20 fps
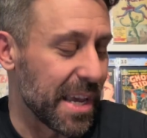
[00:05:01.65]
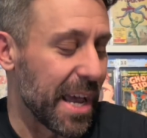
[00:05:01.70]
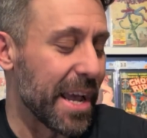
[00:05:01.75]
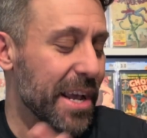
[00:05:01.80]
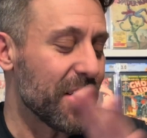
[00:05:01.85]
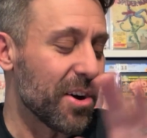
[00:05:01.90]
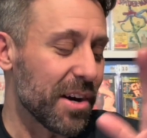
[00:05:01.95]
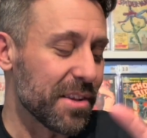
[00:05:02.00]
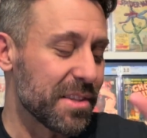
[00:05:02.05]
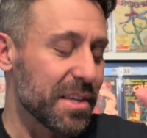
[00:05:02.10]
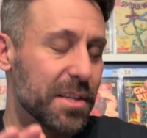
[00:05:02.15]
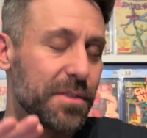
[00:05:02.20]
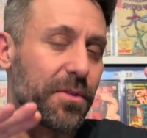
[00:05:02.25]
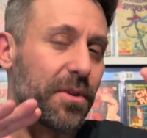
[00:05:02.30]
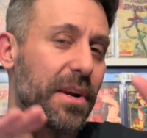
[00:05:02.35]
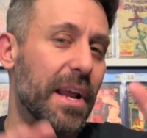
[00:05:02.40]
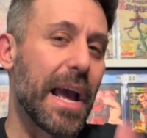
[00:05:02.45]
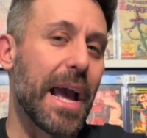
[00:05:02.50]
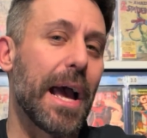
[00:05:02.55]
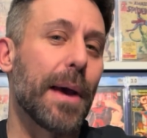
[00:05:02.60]
I got this for
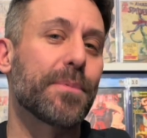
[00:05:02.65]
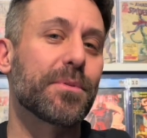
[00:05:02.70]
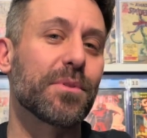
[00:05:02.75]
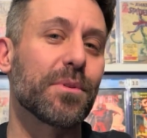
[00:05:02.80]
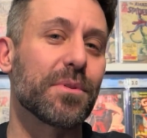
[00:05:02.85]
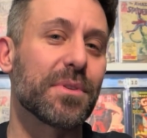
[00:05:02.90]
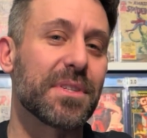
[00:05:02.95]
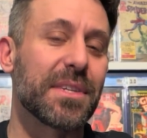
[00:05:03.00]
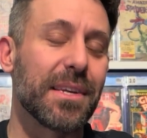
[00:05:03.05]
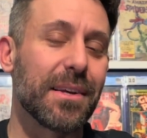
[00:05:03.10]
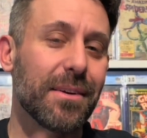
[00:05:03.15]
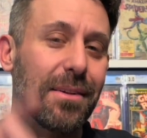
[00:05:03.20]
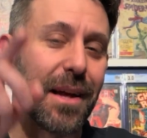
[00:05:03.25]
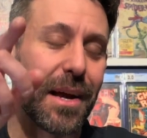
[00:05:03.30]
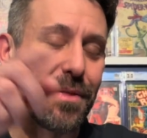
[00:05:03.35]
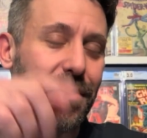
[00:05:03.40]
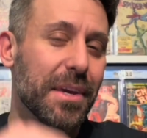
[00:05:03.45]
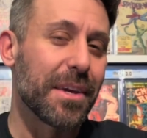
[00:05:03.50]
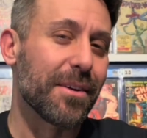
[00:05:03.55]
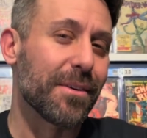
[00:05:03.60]
an absolute steal. I
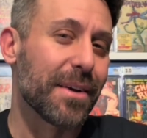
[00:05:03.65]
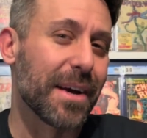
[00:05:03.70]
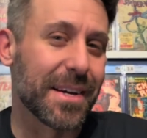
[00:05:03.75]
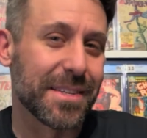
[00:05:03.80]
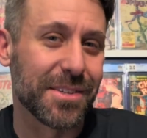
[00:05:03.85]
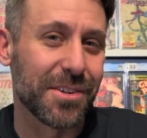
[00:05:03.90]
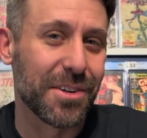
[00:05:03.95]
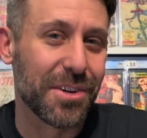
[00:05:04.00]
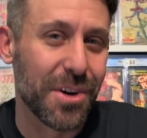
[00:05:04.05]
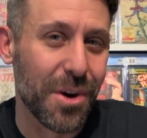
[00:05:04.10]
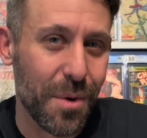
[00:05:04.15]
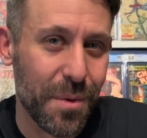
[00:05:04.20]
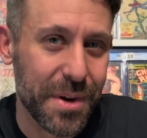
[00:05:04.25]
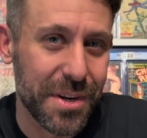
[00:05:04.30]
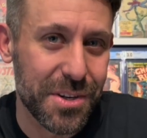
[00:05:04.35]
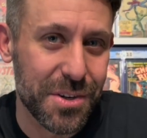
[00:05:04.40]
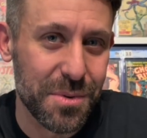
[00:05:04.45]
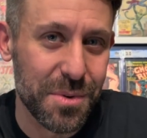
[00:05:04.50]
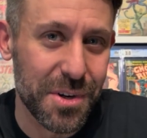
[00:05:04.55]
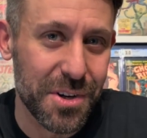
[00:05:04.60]
think you guys are going
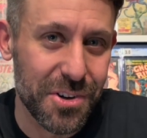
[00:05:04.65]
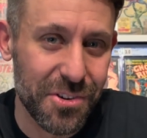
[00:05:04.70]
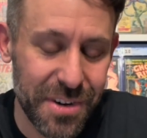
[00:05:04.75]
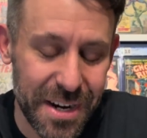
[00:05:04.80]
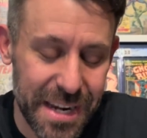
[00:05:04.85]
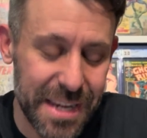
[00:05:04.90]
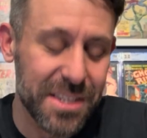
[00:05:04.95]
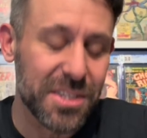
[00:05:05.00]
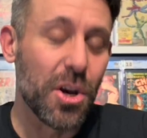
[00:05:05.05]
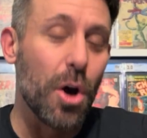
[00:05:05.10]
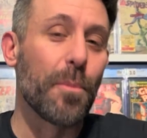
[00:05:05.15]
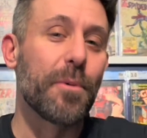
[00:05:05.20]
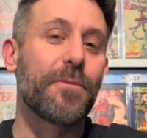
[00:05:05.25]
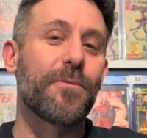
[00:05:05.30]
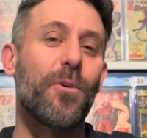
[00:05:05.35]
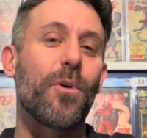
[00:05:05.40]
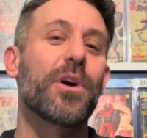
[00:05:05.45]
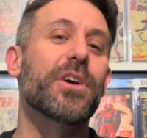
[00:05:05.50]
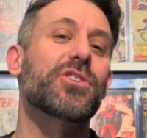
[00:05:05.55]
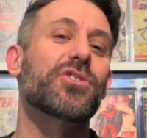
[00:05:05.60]
to agree. So
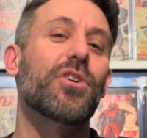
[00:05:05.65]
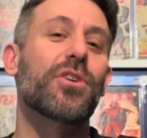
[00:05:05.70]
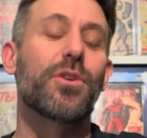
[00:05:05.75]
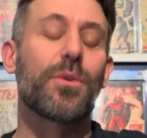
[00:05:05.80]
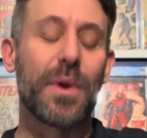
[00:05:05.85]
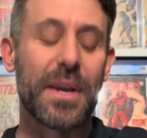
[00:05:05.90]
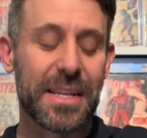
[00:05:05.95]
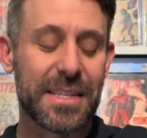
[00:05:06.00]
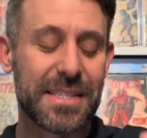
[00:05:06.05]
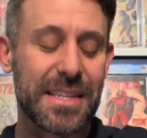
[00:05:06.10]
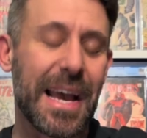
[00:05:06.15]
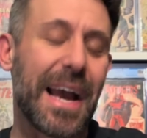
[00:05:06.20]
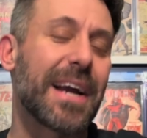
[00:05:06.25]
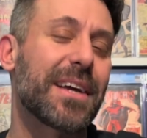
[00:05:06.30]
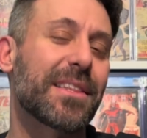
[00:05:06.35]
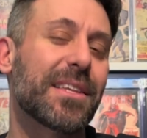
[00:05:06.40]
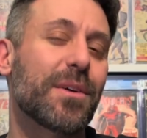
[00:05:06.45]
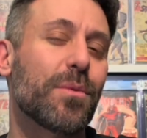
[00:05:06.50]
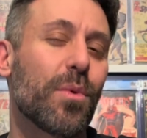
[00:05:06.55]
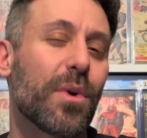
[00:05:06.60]
before I show you
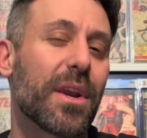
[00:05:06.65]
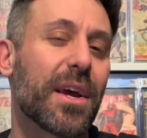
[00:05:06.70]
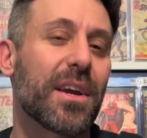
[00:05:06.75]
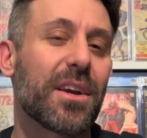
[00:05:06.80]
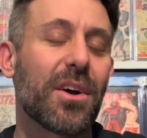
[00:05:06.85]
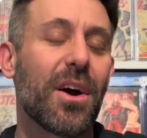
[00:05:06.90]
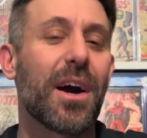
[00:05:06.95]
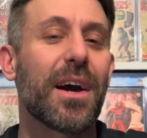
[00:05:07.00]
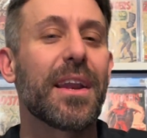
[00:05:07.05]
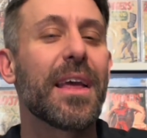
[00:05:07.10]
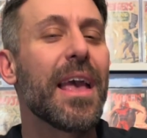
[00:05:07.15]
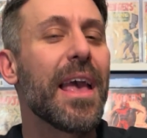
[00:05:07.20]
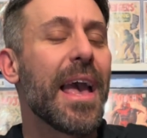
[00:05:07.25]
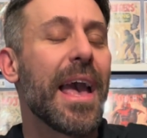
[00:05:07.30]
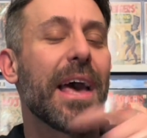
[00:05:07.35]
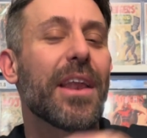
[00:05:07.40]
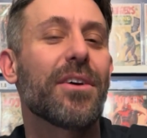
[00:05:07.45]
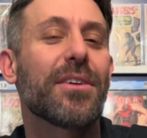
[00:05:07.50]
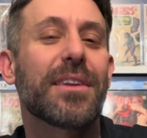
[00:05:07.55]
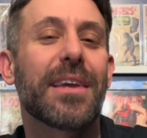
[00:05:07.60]
exactly what I got,
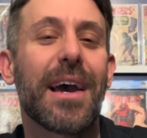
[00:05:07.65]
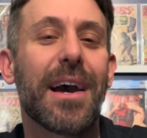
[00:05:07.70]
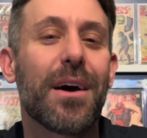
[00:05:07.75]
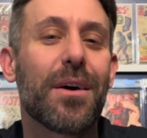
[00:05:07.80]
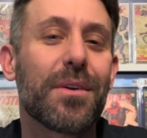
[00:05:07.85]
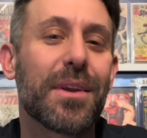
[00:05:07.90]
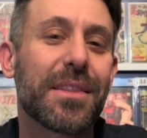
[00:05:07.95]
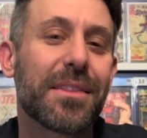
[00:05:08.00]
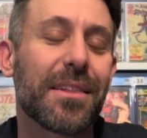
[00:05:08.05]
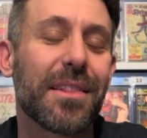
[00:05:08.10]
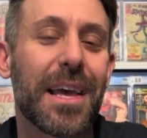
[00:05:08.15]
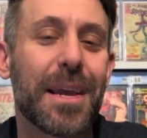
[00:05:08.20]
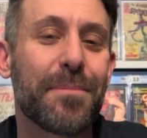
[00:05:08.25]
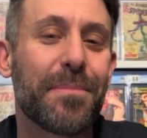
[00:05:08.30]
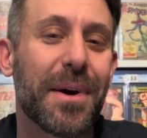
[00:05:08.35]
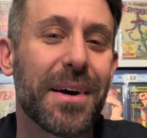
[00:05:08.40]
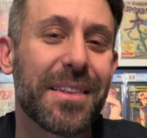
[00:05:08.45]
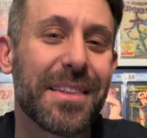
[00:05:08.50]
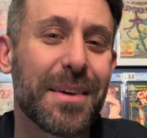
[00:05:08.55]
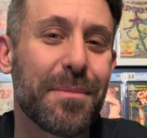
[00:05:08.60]
head on down, hit the like
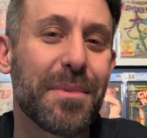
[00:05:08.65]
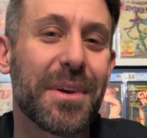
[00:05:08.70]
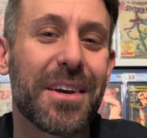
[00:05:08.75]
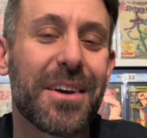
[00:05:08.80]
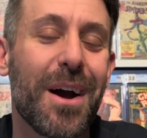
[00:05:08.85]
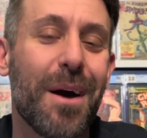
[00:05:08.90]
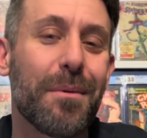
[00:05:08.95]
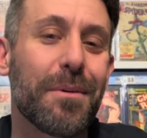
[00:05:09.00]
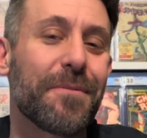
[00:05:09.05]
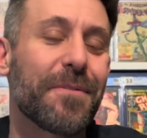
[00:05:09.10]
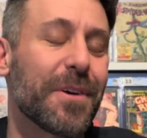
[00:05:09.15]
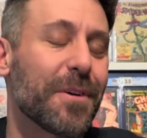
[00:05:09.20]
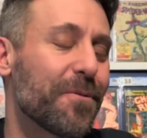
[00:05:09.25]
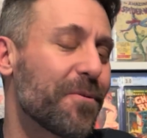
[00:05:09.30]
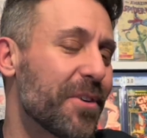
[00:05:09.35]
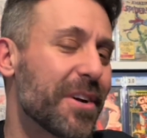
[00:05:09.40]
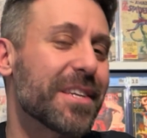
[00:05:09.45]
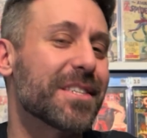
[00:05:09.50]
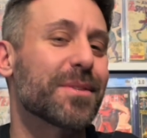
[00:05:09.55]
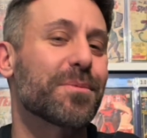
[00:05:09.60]
button, leave me a comment. Feel
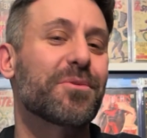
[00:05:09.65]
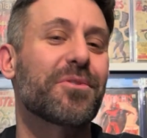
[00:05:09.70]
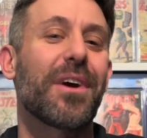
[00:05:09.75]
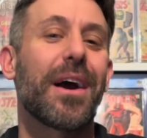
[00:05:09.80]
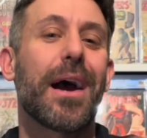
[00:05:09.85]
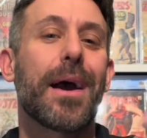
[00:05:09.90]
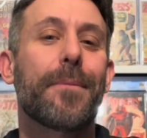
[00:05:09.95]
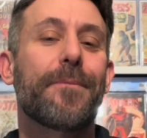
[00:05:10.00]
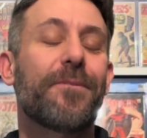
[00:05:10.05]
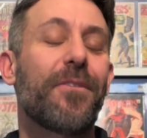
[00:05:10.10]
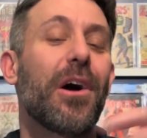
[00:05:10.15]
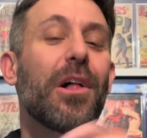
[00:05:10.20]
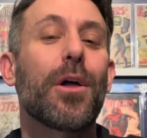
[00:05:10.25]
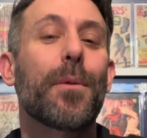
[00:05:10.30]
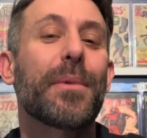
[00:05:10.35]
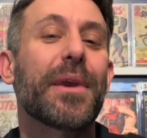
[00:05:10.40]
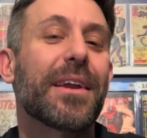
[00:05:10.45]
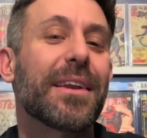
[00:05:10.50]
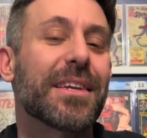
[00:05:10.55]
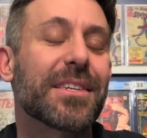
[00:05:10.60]
free to subscribe. Follow
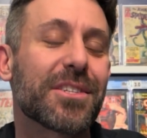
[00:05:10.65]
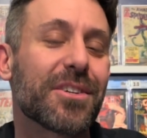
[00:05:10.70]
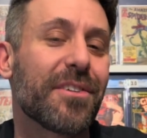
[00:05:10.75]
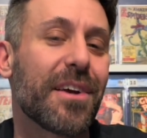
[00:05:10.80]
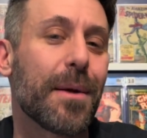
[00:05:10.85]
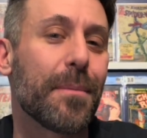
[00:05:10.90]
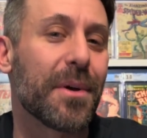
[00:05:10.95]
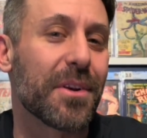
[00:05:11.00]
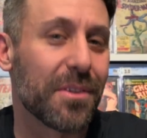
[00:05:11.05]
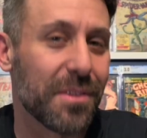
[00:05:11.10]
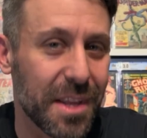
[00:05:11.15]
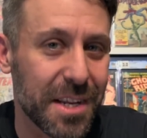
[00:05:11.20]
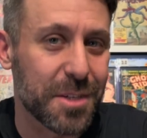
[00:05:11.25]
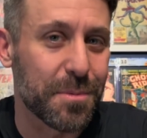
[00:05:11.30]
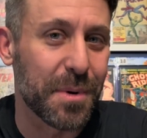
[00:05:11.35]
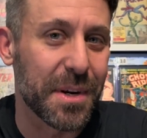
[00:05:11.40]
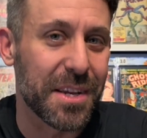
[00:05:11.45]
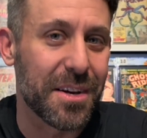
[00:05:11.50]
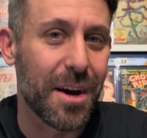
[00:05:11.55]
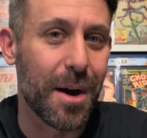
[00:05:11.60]
me on Instagram under Lunch
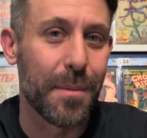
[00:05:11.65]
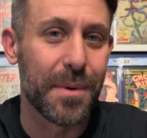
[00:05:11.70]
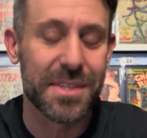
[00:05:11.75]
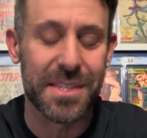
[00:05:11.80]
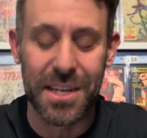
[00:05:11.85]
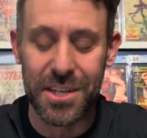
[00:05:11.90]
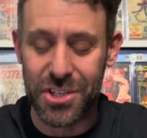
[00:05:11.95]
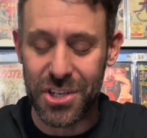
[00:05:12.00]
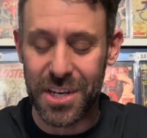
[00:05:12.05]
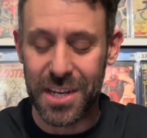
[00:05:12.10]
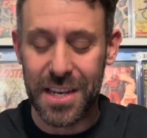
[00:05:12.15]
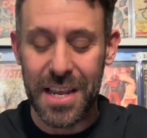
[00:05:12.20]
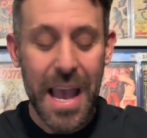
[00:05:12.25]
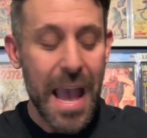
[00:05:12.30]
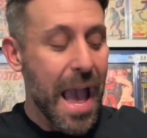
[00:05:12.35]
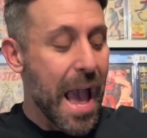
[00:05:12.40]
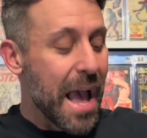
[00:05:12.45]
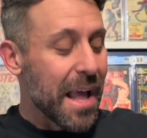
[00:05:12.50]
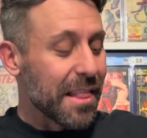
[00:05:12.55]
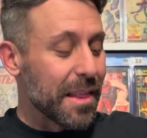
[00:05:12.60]
Money Comics IG.
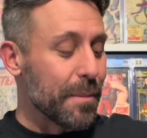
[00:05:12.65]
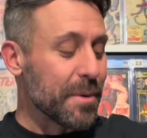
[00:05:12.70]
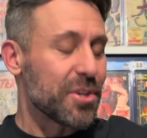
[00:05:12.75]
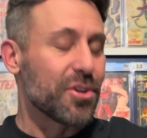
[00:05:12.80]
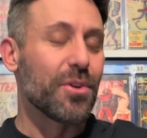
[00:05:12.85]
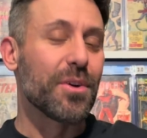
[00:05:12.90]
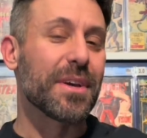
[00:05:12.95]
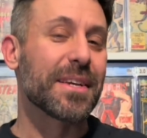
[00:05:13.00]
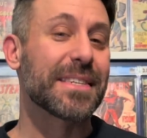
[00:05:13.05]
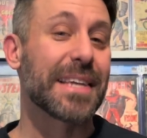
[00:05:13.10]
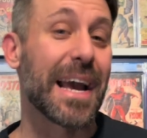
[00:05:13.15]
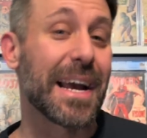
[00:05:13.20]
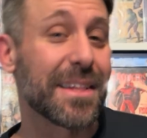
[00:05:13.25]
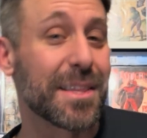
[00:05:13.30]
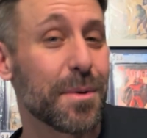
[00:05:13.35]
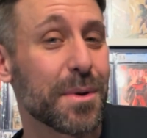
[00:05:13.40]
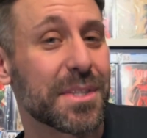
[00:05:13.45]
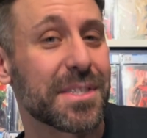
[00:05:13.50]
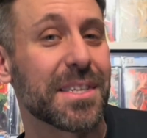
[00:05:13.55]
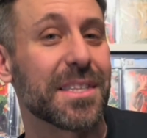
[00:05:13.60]
Let me show you
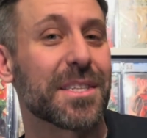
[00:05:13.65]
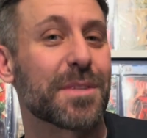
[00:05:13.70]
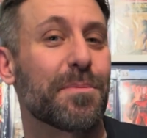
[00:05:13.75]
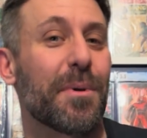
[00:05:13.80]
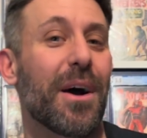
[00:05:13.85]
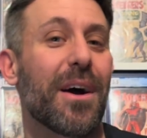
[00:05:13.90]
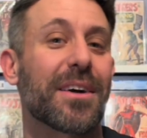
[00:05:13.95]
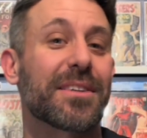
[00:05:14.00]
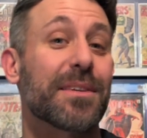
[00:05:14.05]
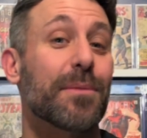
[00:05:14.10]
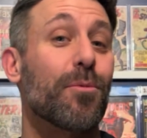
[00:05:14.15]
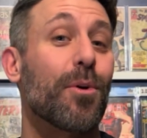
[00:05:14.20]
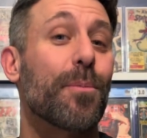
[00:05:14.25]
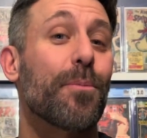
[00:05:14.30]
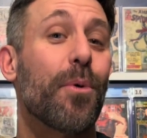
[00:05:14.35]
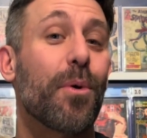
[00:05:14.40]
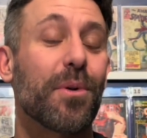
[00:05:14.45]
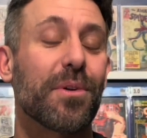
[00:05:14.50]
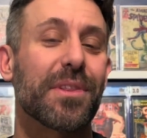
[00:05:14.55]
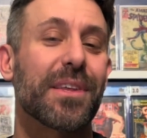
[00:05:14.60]
exactly what's in this box and more
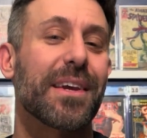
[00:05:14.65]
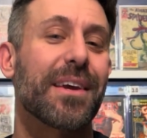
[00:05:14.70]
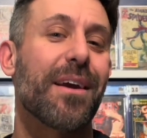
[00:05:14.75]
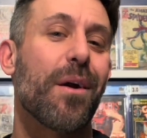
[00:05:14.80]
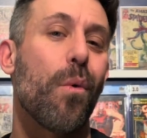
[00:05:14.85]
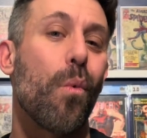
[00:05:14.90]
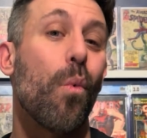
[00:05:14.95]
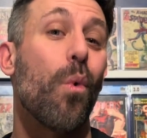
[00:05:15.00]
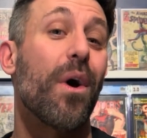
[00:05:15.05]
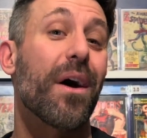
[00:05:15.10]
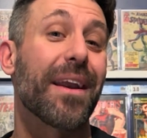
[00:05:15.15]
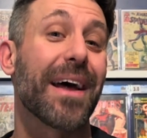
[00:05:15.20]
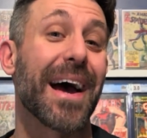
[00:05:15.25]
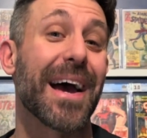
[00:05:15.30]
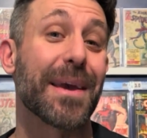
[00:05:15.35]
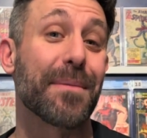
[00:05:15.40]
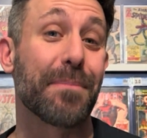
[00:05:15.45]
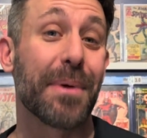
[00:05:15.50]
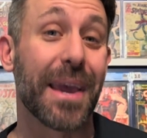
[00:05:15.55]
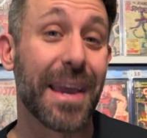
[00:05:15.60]
importantly, what
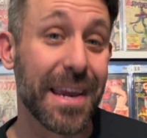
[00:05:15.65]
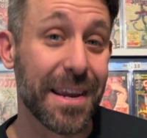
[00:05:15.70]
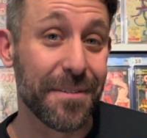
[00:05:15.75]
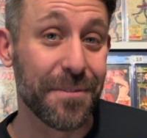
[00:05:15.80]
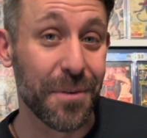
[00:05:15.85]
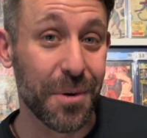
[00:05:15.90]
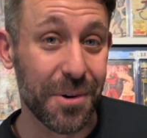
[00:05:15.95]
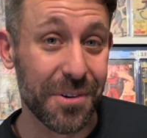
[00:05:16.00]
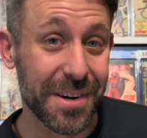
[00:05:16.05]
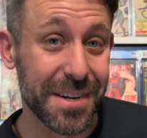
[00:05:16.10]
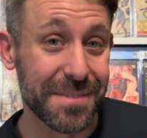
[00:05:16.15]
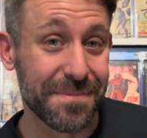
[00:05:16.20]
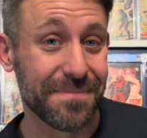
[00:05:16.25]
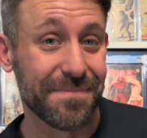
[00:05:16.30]
I paid for it.